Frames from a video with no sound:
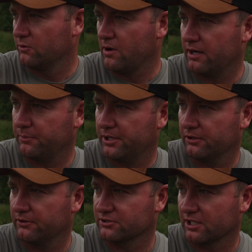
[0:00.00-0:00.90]
Right up
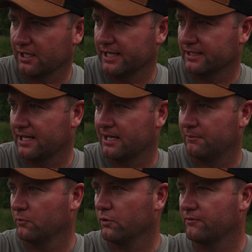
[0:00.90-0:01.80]
here, there's a lake
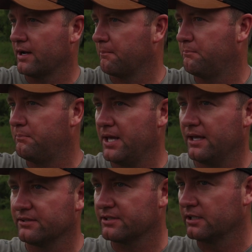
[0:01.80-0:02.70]
dam, one of my
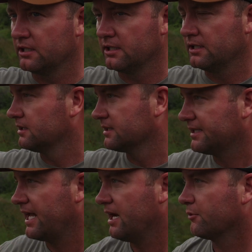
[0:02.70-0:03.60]
best
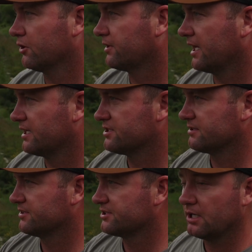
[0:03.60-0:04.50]
camera
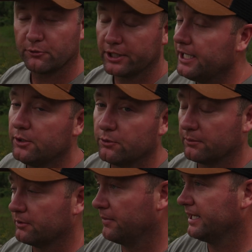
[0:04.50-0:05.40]
locations of the summer
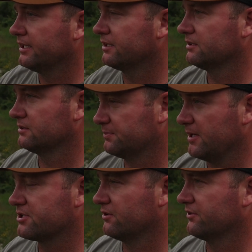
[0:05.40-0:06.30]
anywhere, but mainly,
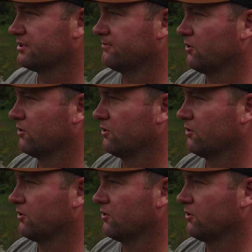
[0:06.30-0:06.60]
especially on this